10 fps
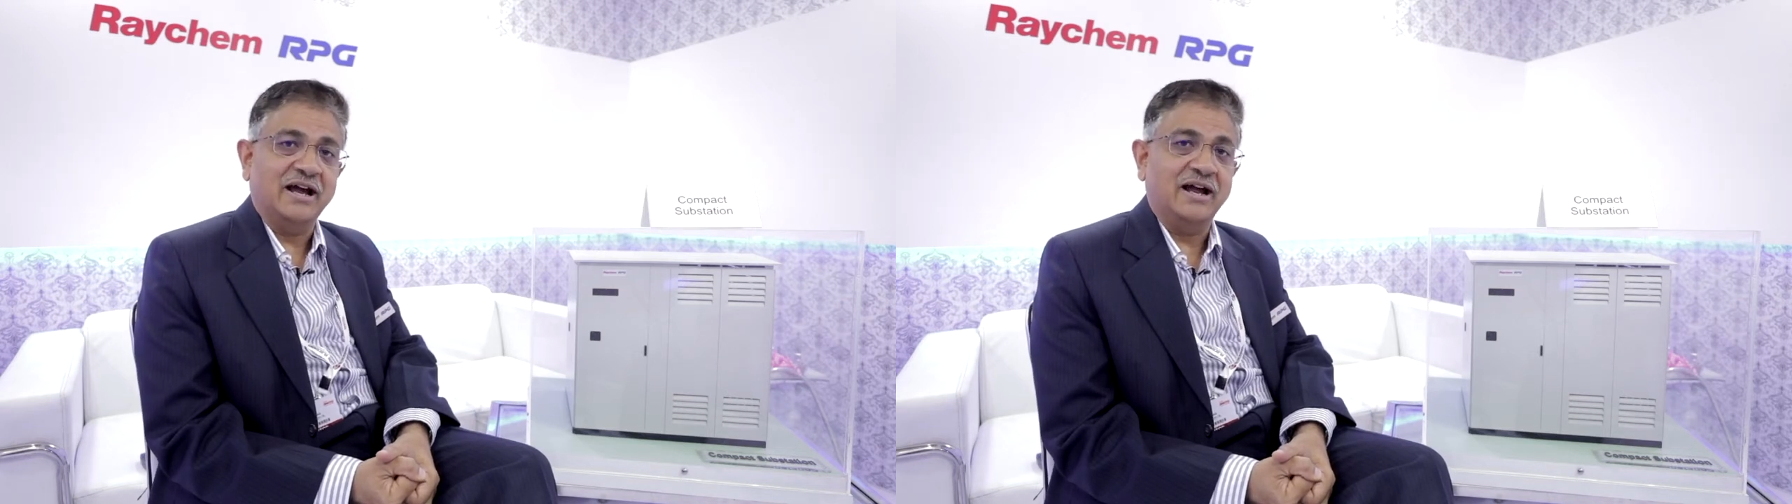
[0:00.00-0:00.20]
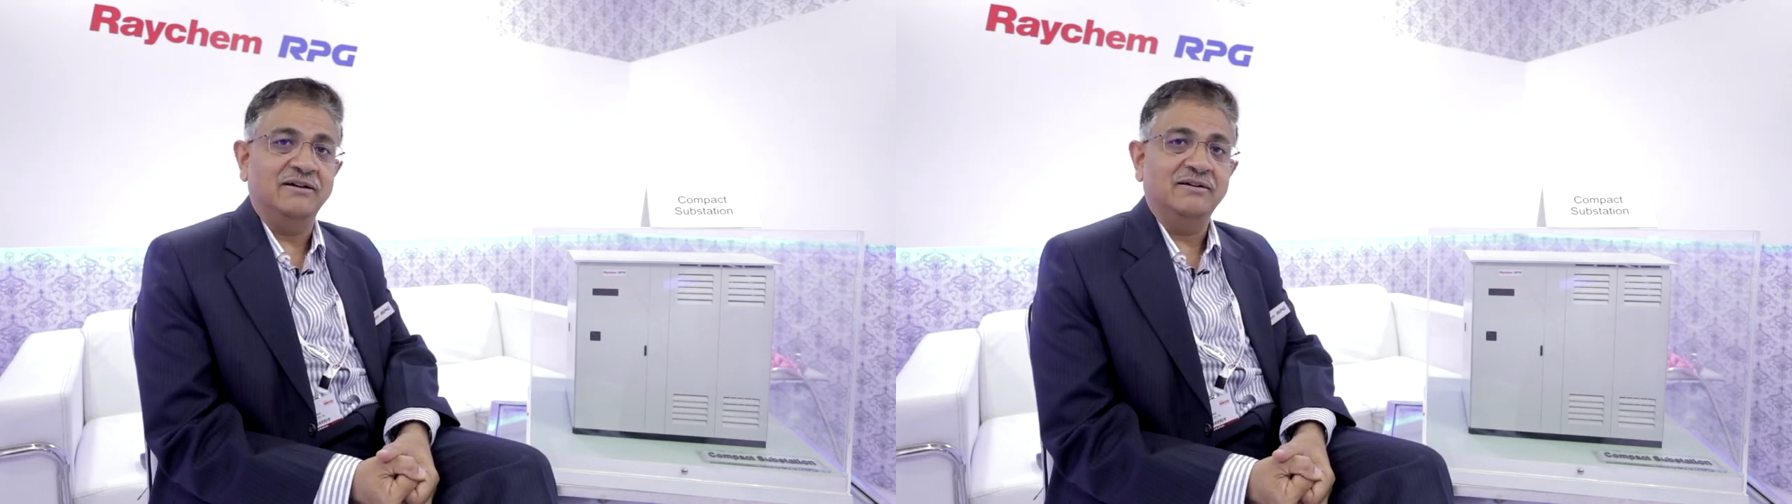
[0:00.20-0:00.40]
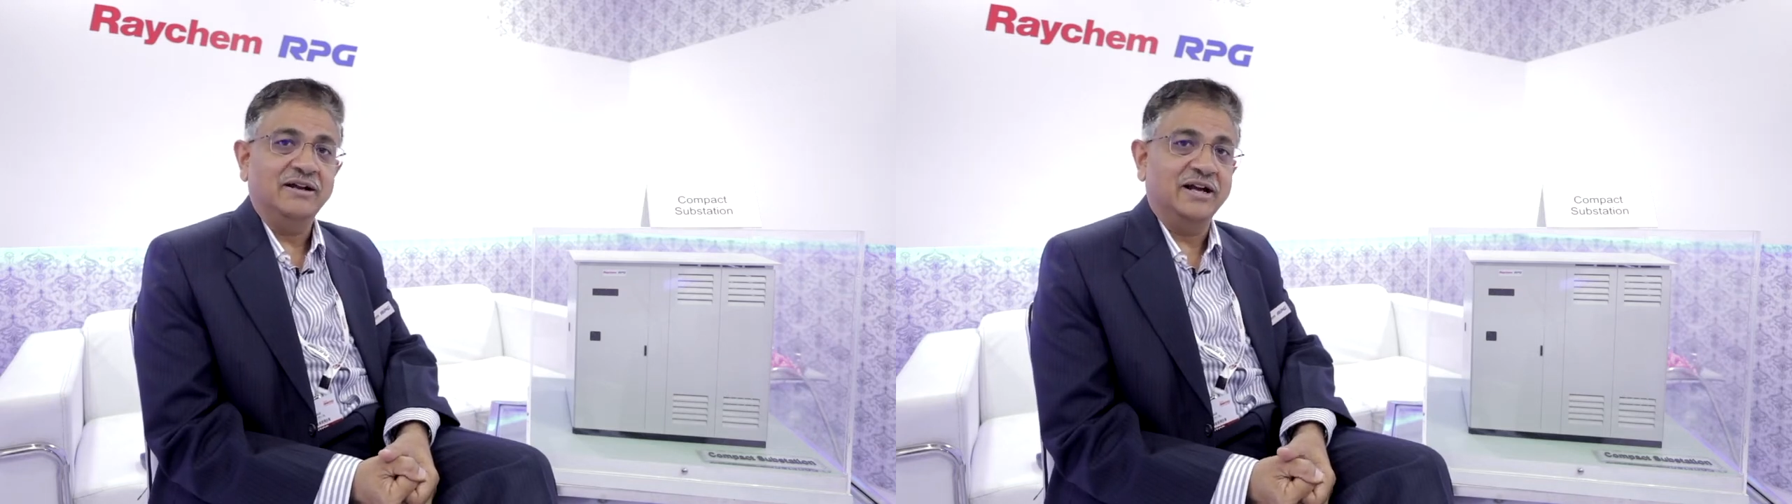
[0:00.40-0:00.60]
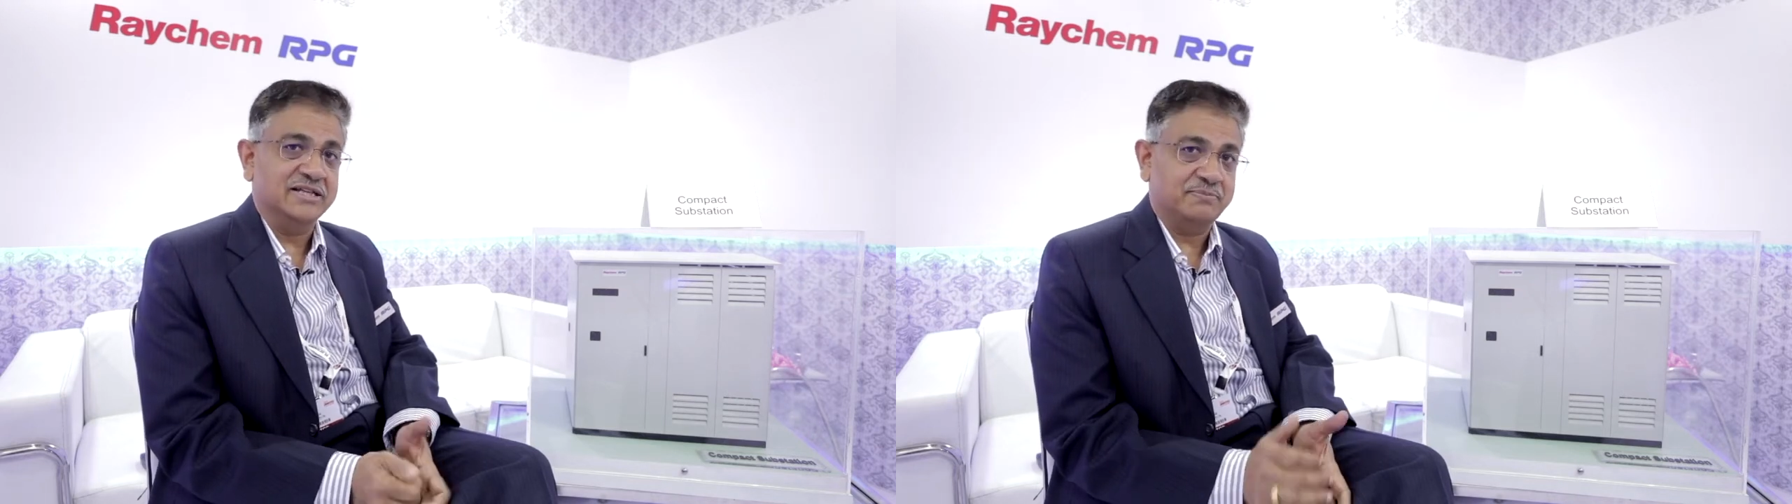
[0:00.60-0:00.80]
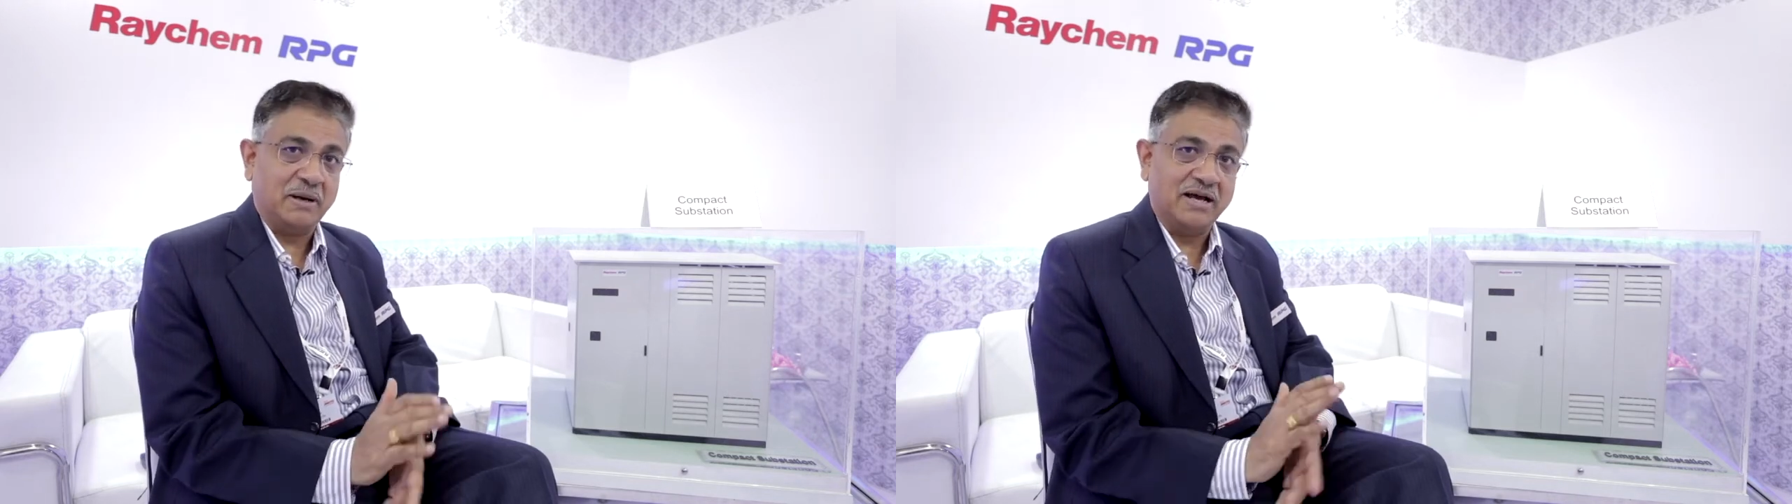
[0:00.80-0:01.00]
and it
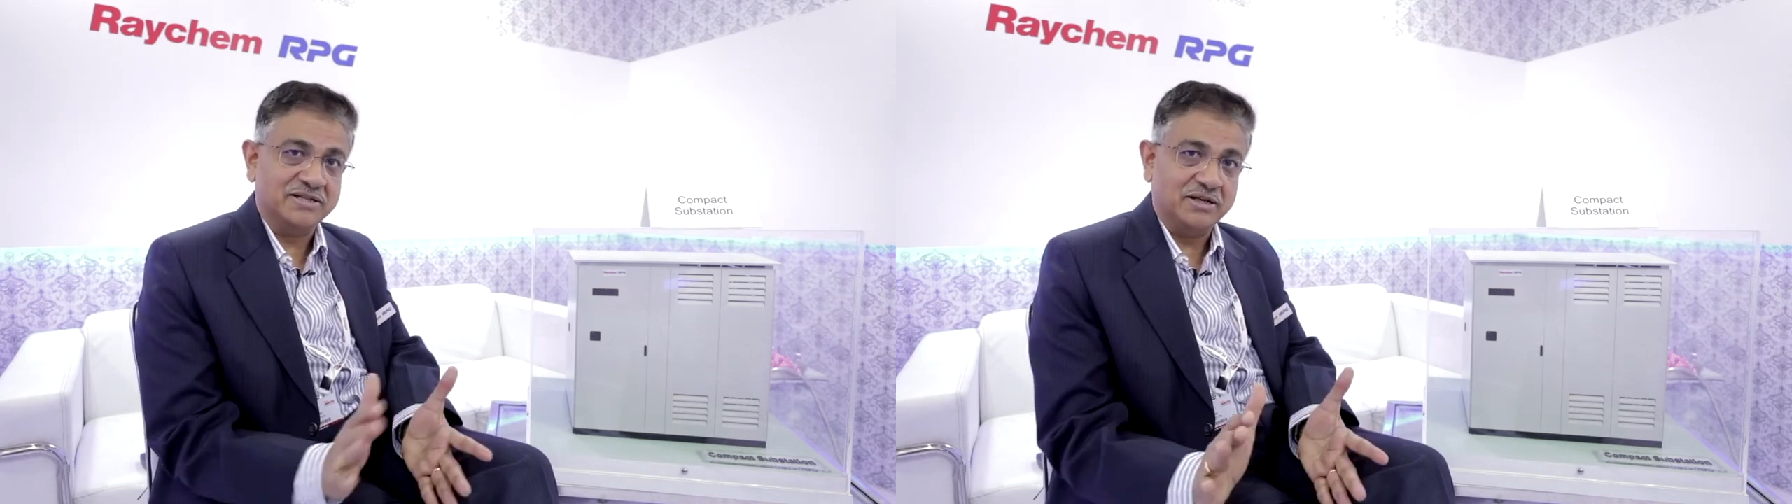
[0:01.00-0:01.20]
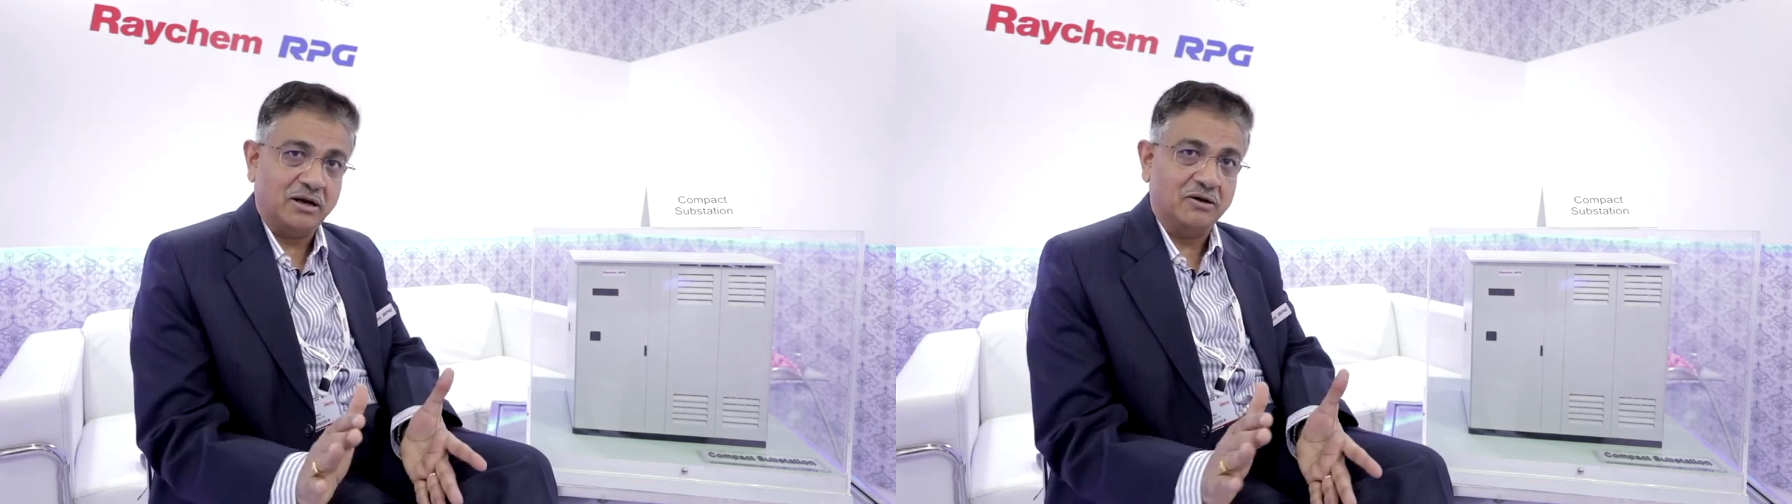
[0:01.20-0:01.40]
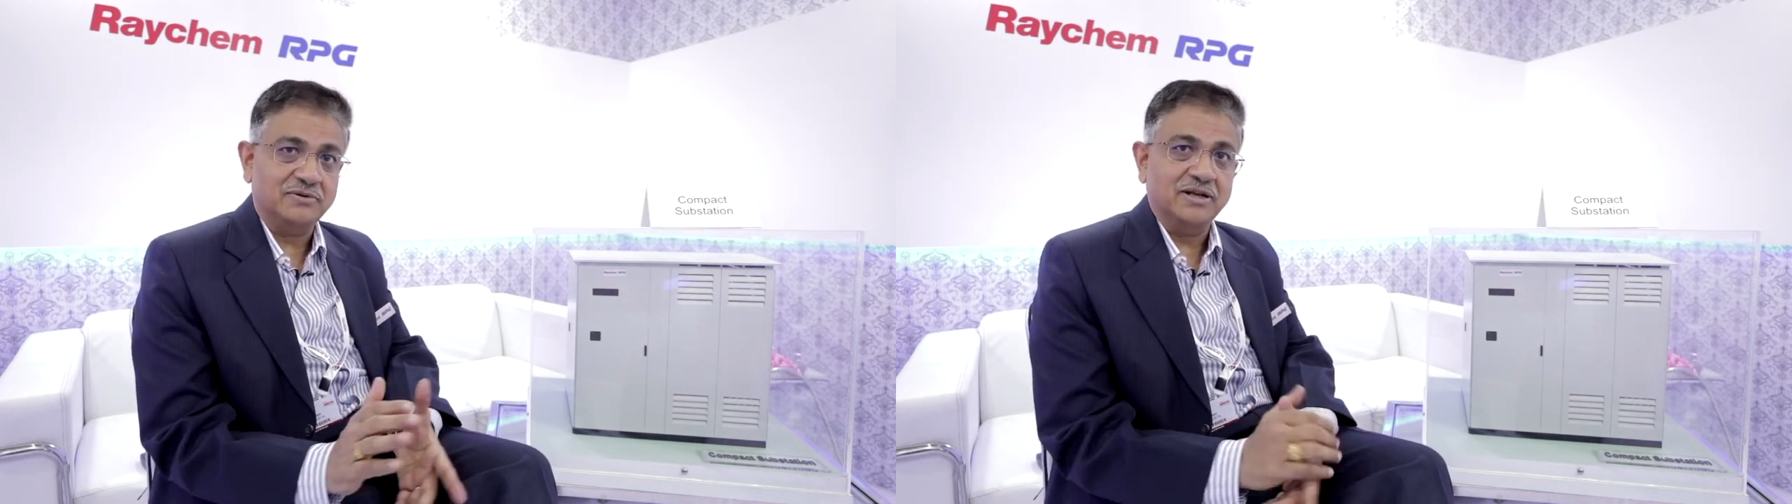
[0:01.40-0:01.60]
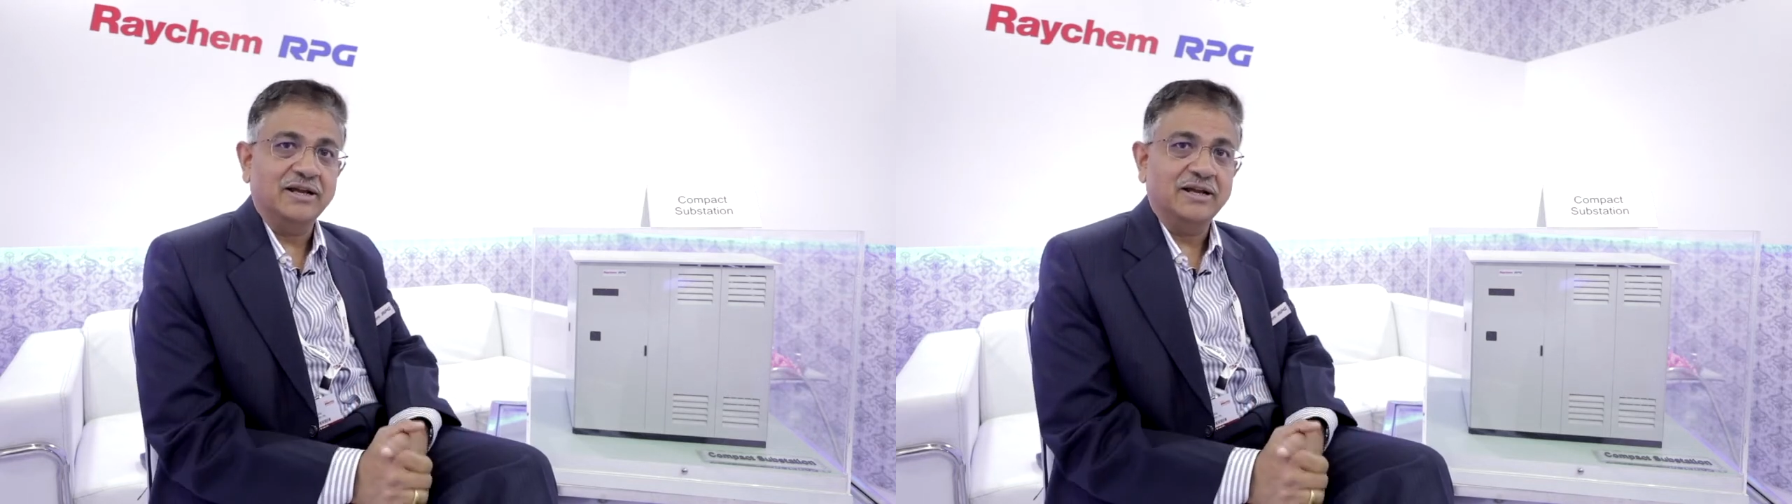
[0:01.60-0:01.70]
is passed out